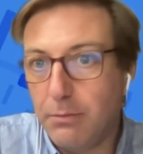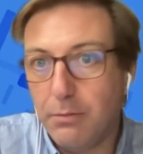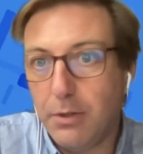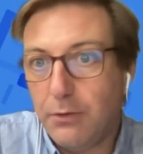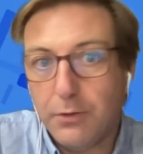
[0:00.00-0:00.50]

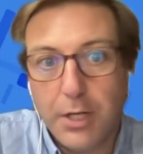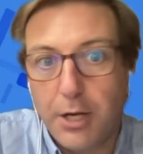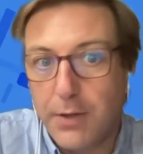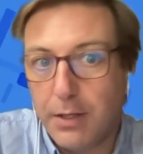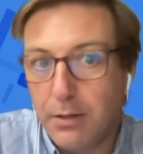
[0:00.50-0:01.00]
It's
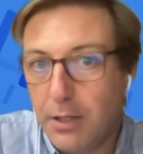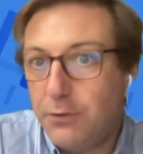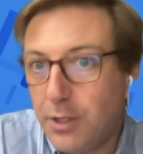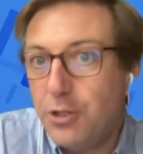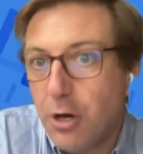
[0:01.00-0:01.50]
clear that
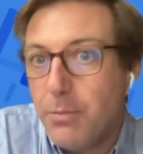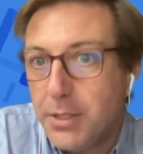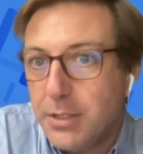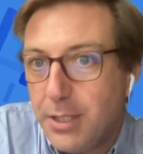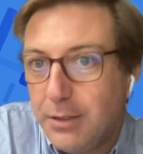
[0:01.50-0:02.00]
it's the job,
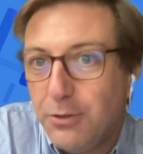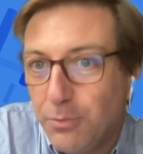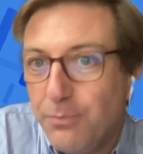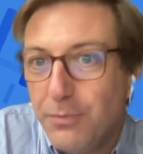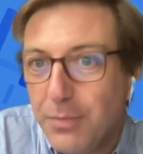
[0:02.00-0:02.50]
isn't it,
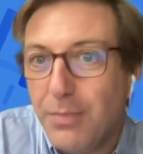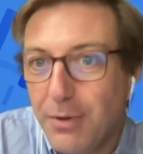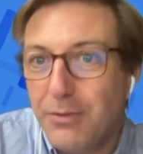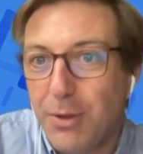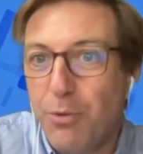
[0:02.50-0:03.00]
to
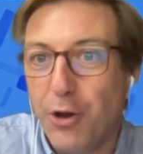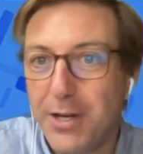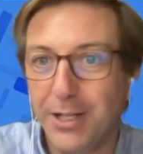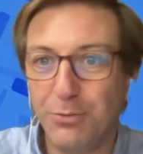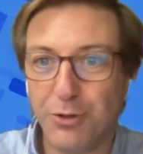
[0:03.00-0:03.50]
deploy
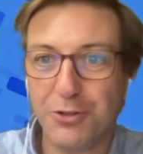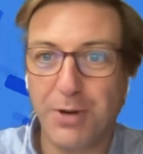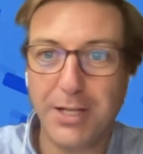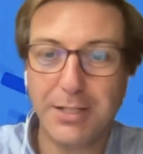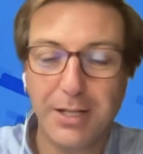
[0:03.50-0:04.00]
networks,
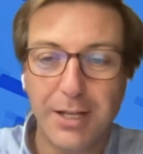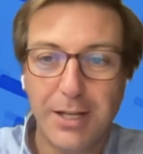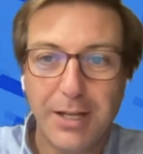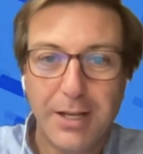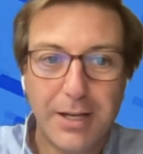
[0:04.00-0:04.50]
right?
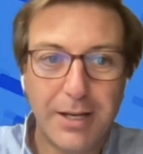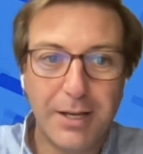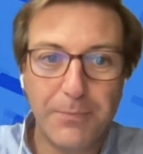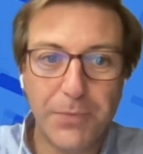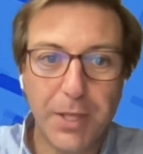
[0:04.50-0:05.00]

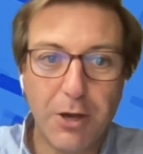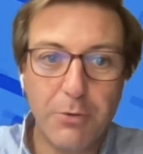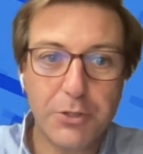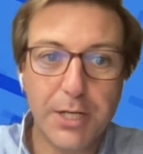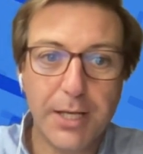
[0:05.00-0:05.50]
Um,
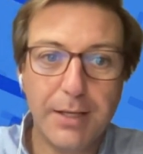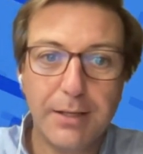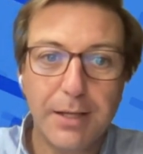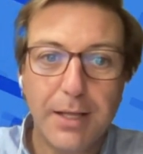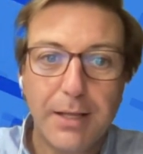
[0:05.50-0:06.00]
obviously,
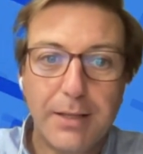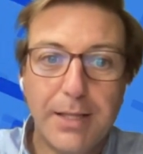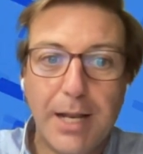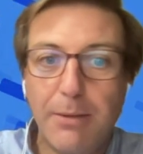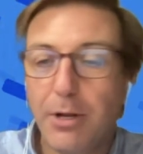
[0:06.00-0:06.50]

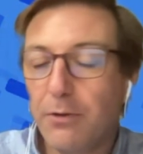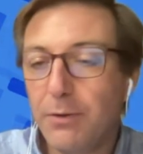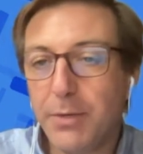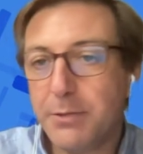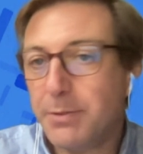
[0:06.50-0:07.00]
the level of
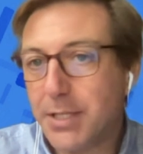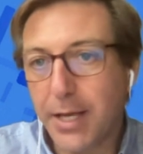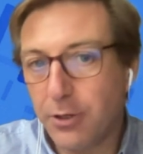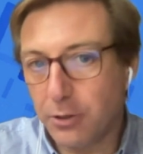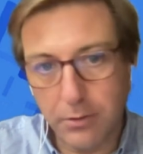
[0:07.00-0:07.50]
investments
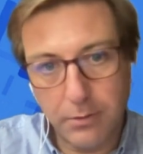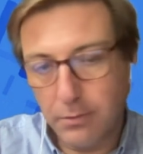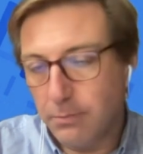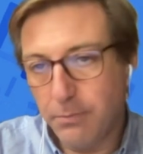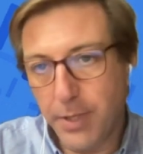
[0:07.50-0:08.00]
cannot
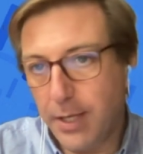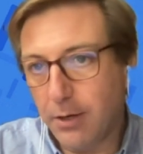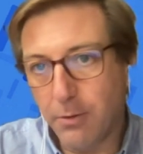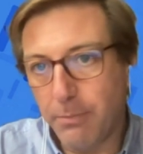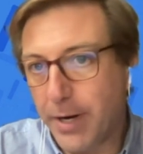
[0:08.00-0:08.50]
be
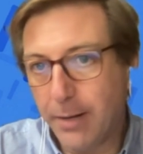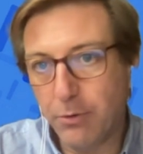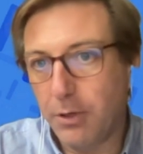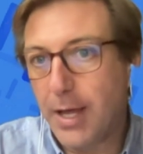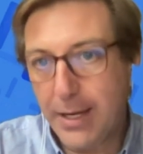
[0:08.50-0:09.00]

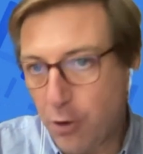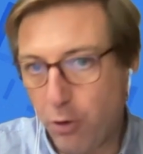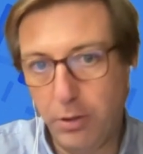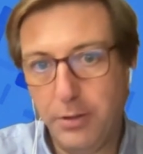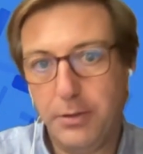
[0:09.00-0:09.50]
comparable at
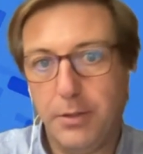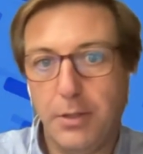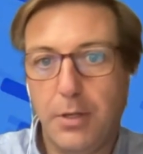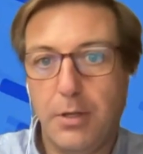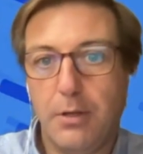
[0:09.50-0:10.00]
all.
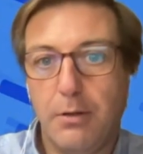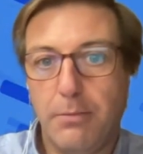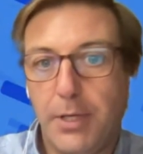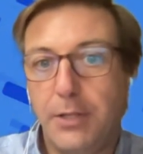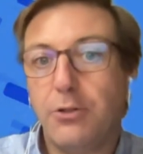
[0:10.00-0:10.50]

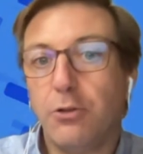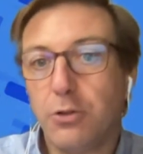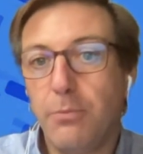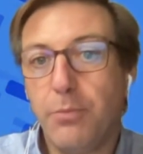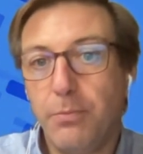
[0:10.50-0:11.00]
But it's
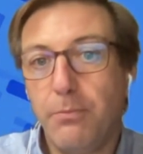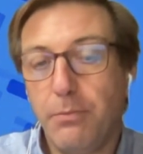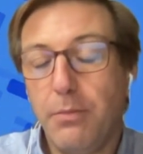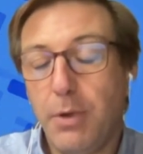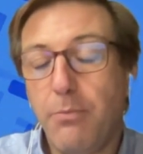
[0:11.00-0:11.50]
also
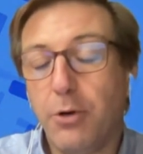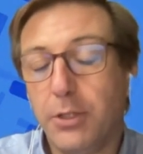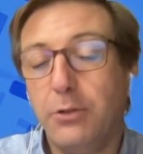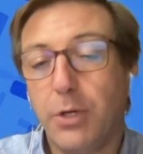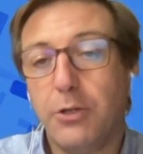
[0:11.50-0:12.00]

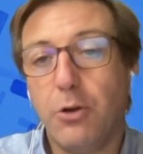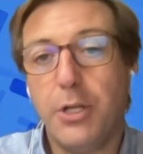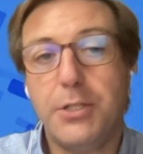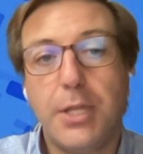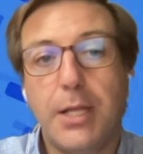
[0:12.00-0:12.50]
important to
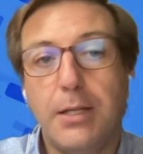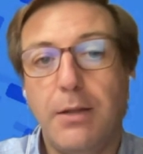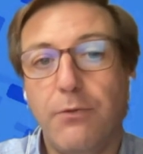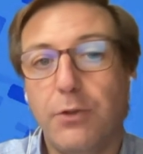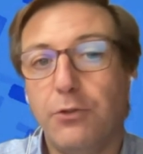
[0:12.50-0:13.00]
acknowledge that
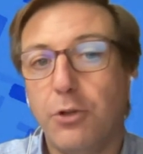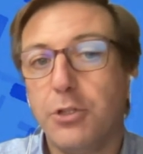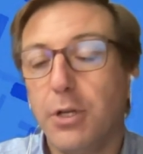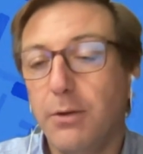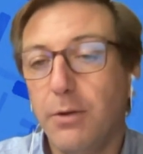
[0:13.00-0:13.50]

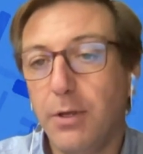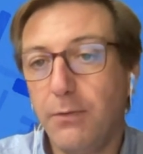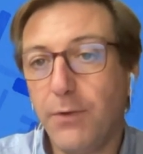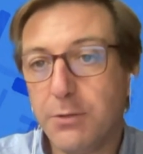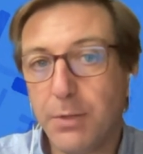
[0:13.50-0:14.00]
infrastructure
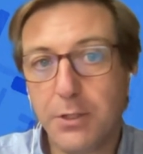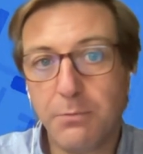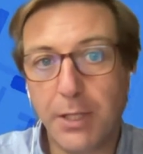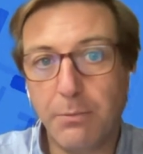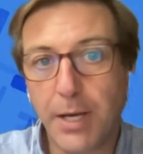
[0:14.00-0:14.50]
investments
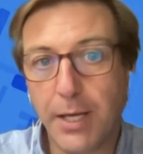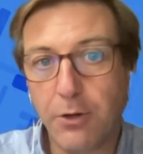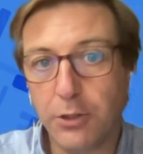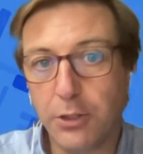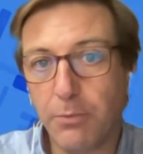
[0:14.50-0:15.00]
made by
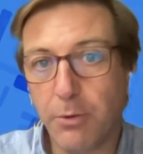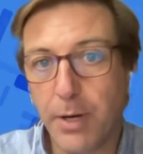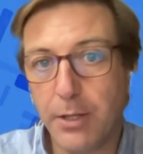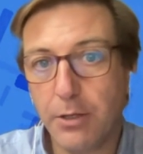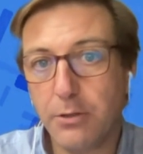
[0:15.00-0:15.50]
content
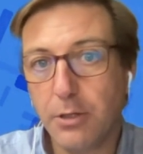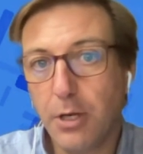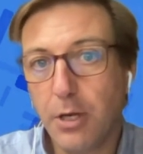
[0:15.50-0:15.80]
providers